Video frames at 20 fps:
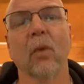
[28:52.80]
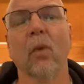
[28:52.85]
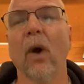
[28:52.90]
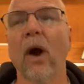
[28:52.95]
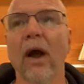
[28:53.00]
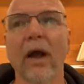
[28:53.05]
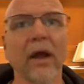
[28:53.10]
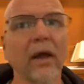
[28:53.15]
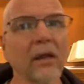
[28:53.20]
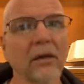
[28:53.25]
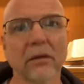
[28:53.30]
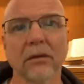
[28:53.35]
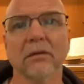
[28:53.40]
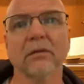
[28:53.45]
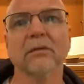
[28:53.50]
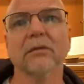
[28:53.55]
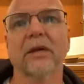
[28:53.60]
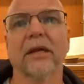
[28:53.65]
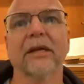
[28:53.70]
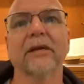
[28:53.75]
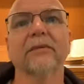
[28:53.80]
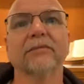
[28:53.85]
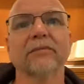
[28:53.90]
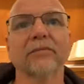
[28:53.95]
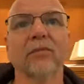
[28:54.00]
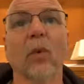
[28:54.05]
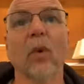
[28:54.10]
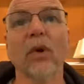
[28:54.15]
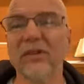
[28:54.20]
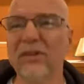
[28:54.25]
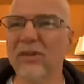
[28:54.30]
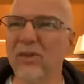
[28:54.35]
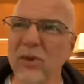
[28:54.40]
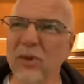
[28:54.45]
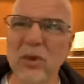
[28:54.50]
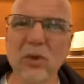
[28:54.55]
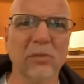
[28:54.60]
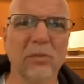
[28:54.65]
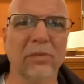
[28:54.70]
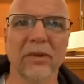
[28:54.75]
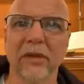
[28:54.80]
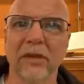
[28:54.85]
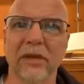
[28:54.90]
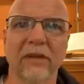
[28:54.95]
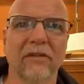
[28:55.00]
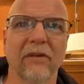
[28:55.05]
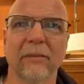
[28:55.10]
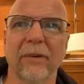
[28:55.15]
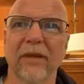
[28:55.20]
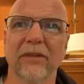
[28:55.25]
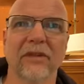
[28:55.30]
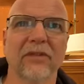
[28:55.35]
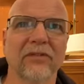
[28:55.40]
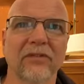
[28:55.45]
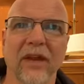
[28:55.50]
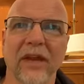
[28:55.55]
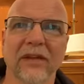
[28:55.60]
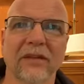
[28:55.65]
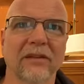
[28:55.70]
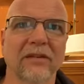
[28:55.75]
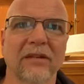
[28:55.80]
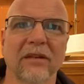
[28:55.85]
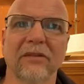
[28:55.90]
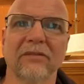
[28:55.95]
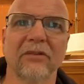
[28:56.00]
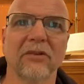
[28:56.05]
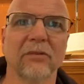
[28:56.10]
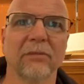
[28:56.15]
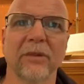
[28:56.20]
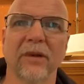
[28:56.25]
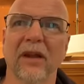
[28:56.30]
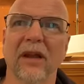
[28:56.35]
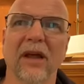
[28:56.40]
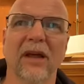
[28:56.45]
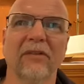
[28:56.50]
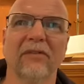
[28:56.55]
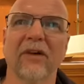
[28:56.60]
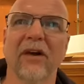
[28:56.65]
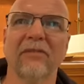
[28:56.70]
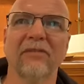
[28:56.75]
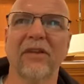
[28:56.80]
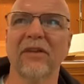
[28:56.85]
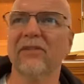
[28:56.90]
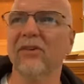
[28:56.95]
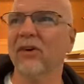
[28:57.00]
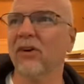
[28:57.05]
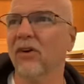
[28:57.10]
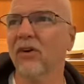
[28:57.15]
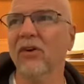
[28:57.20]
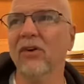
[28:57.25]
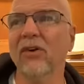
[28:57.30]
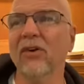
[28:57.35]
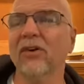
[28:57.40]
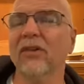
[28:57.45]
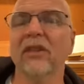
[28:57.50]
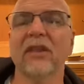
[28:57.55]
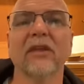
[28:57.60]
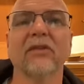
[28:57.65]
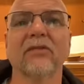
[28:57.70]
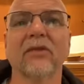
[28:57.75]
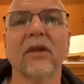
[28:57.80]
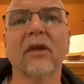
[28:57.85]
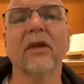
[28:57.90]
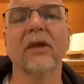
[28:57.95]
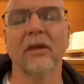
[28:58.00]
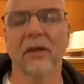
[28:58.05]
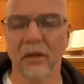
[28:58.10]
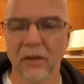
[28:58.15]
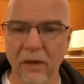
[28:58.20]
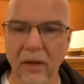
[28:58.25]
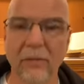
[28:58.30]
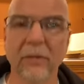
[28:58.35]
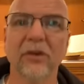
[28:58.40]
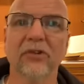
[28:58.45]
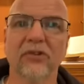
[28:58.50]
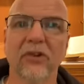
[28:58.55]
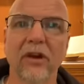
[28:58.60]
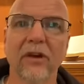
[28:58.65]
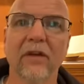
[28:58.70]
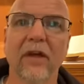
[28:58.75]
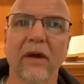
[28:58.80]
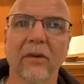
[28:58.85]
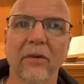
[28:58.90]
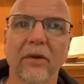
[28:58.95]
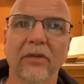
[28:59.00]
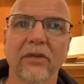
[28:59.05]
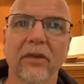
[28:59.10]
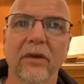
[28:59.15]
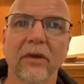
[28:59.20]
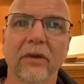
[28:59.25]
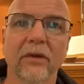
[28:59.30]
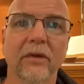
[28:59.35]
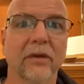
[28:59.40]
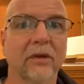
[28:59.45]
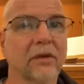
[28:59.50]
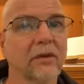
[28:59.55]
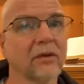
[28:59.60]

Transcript: Why? Right? What do you believe about the sanctity of human life? I've never heard these. Let me share that with you.